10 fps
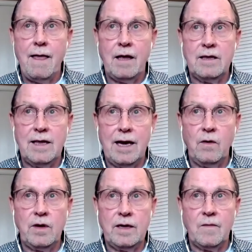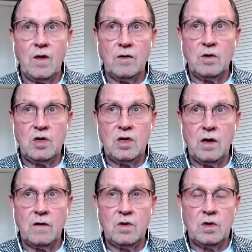allowing
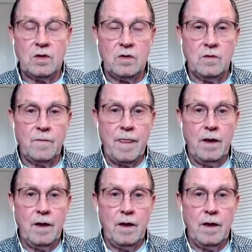ourselves to